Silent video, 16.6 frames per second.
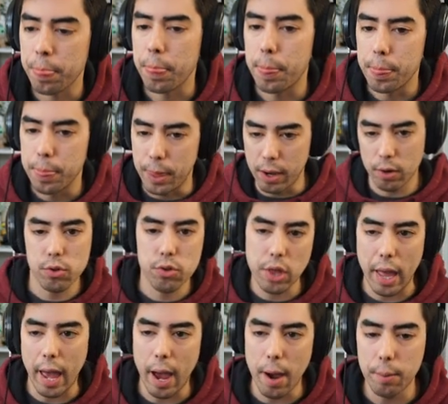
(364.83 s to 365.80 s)
there's
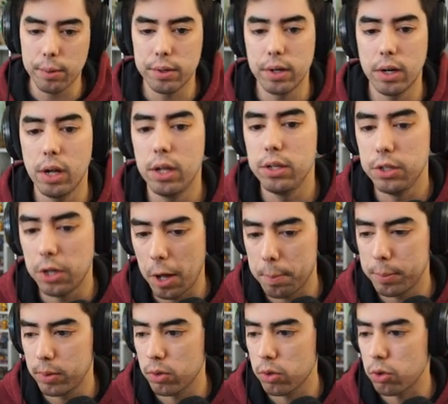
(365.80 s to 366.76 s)
our
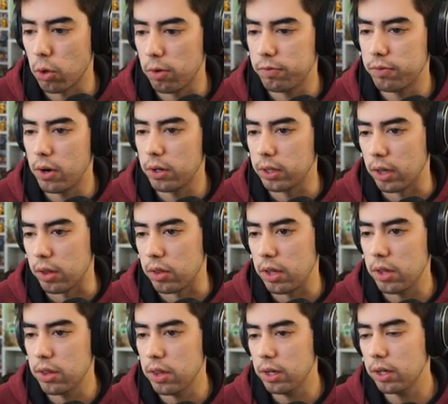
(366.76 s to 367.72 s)
numbers so far this
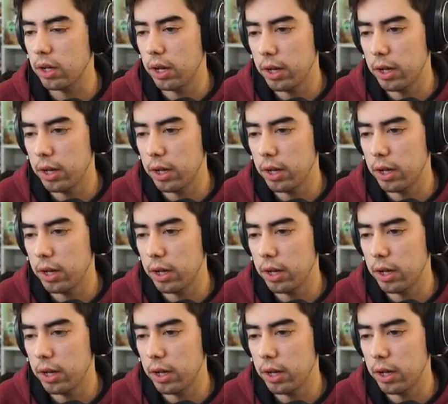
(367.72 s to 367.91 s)
season.